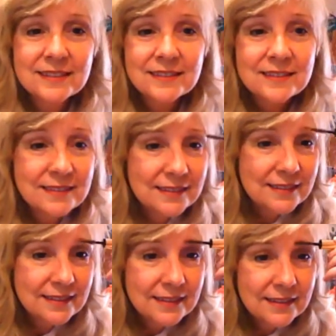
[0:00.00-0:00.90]

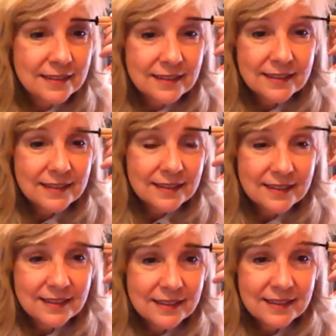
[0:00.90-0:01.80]

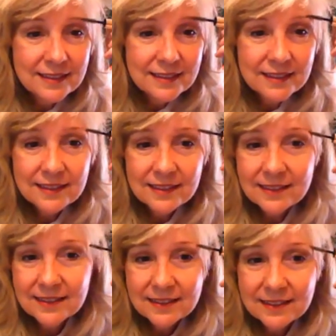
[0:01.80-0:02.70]

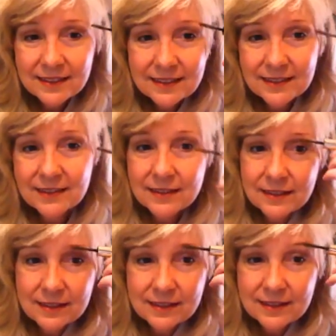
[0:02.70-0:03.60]

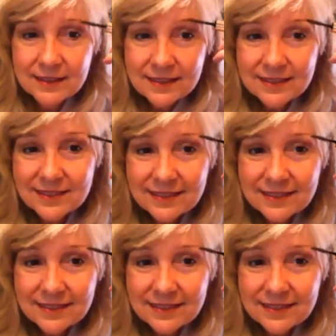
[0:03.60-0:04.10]
Nothing is said.